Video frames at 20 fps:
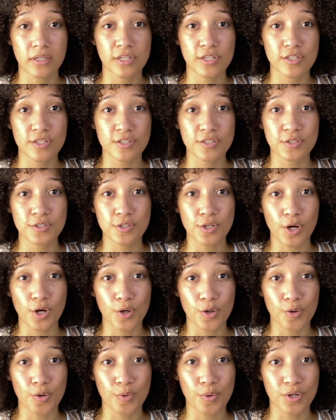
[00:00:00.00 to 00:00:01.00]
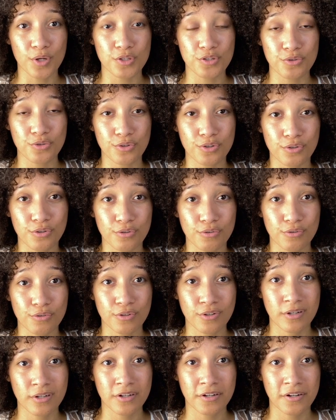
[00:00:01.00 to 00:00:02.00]
So true.
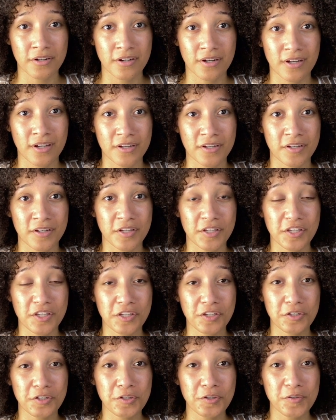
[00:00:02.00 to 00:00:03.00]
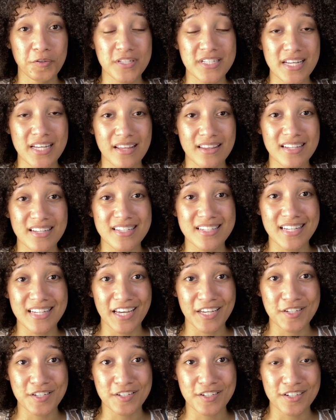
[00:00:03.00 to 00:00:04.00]
You set the
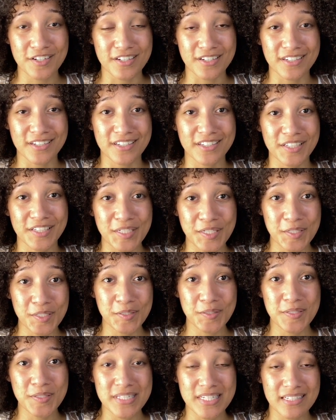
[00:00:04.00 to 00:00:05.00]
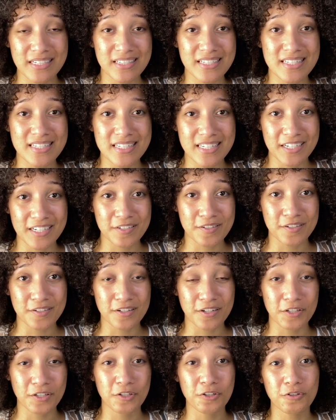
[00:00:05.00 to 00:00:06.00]
standard. You set the standard.
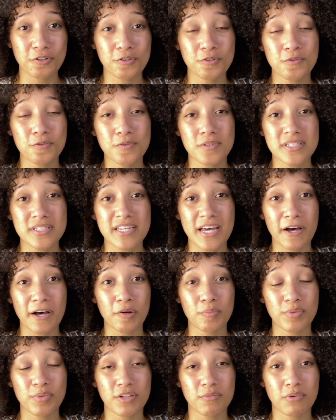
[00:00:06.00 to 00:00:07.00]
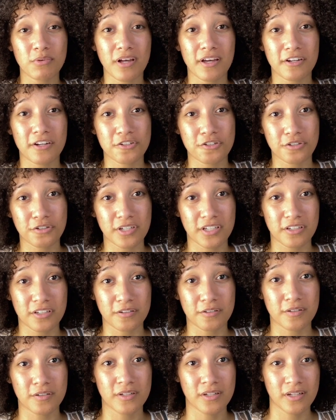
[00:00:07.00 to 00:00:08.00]
You tell people how to treat
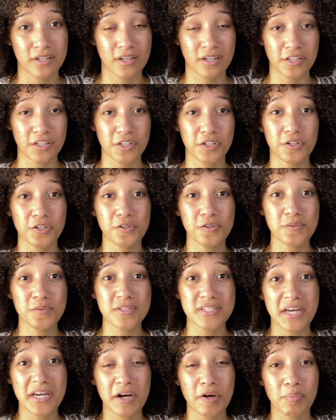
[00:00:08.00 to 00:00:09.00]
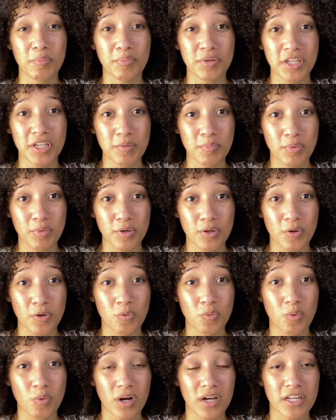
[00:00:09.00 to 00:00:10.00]
you. You tell people
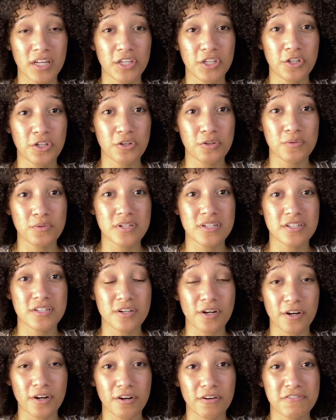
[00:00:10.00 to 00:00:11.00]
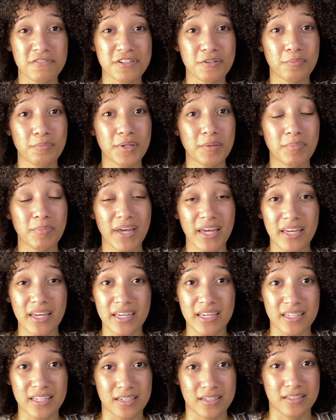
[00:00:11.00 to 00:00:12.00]
what you deserve to be
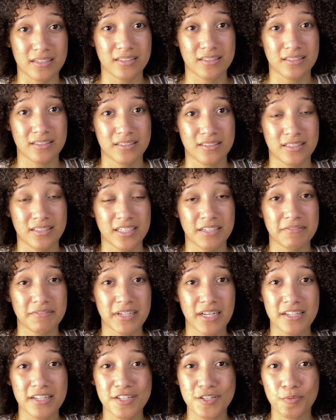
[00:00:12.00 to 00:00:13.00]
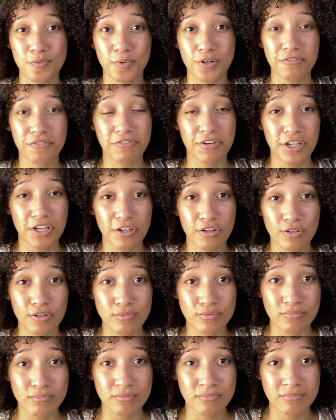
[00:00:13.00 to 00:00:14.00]
paid. If that doesn't work for you,
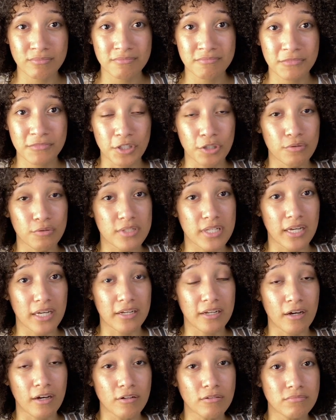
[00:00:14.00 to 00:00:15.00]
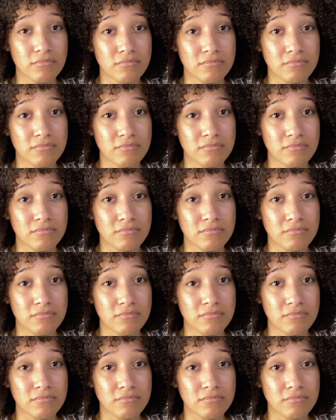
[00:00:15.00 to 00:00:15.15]
you say no